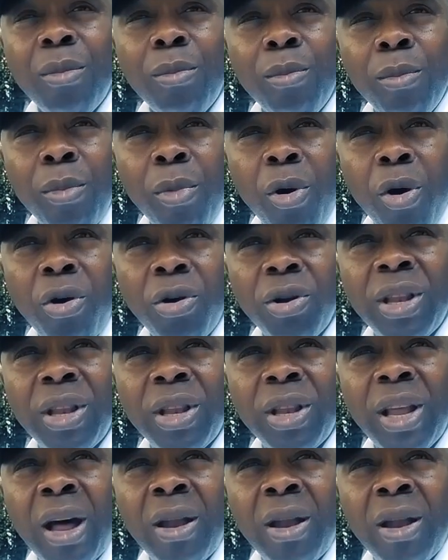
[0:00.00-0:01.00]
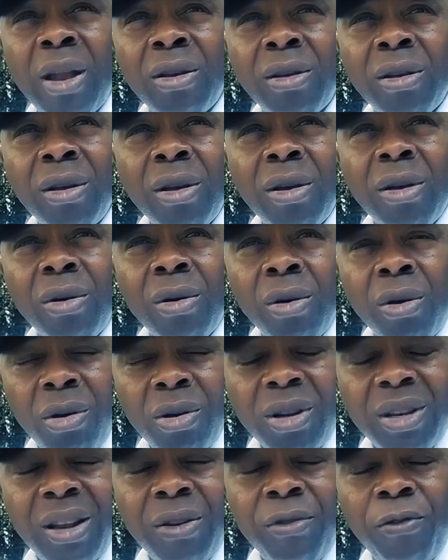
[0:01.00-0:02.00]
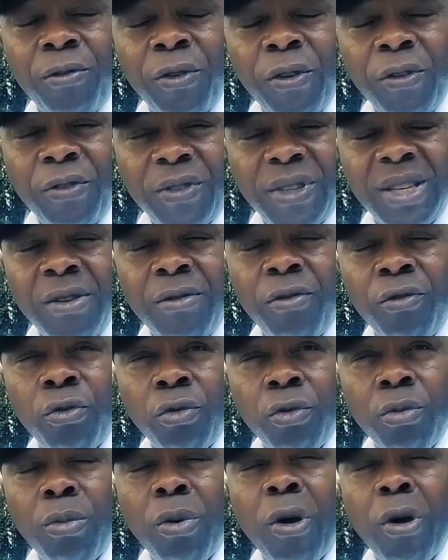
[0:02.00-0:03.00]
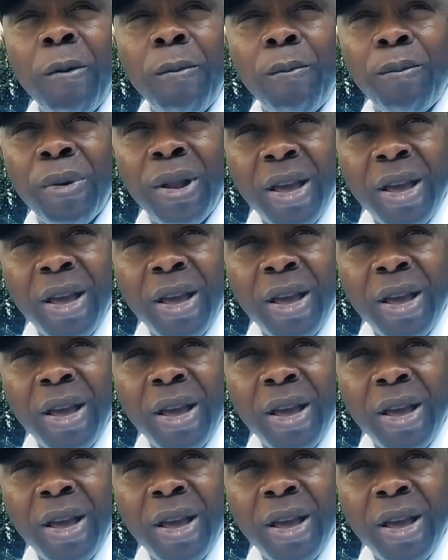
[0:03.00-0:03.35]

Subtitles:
more than 150 football